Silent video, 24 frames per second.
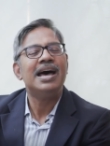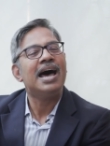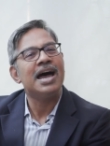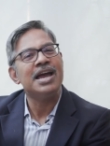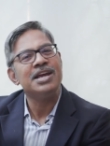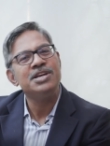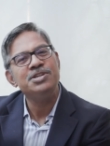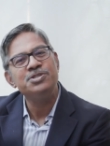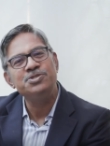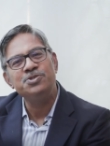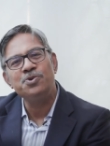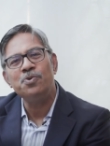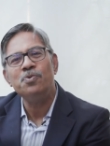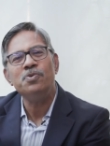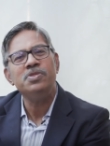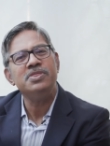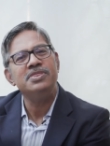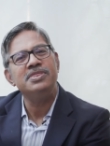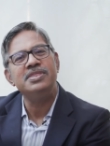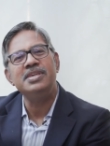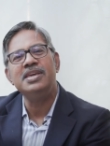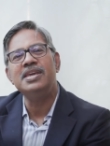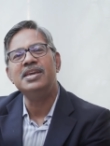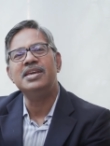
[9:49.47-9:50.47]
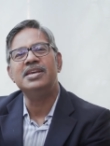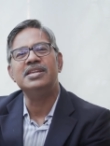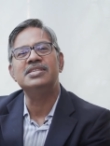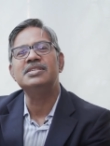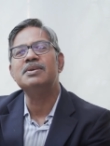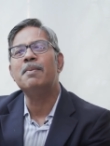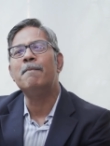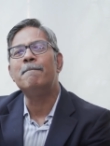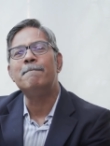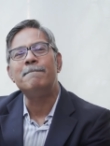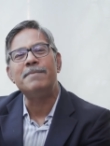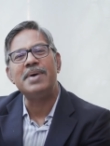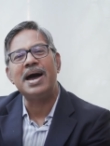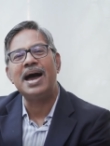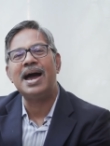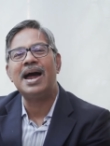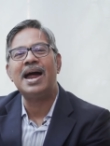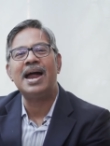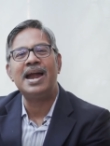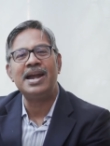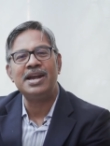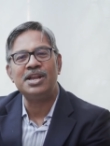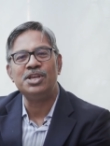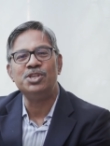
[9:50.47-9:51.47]
I don't think it's a
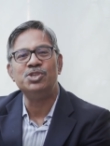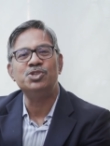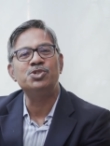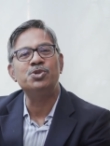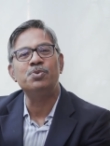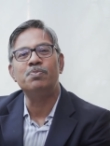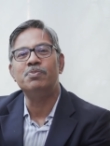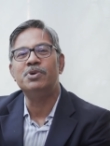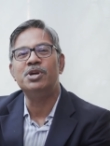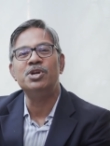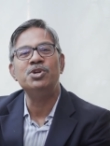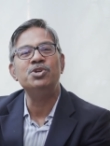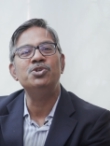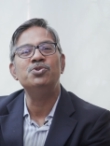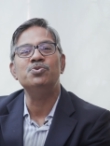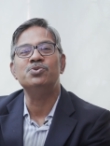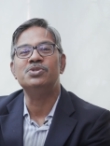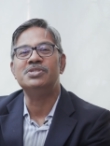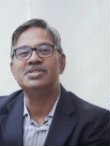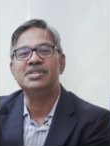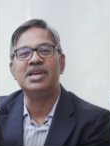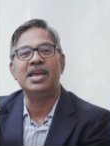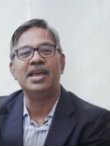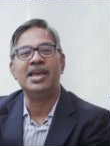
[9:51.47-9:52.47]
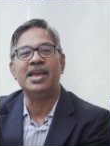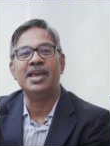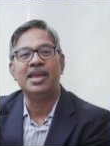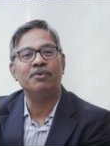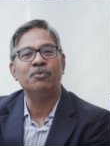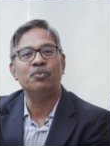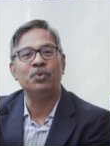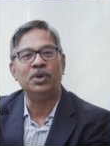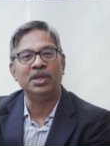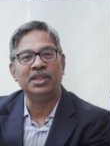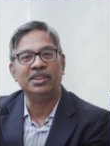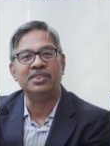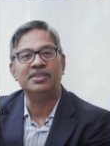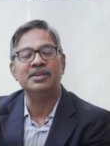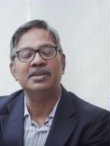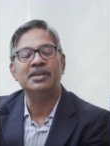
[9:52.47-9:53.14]
bad instrument to stay with.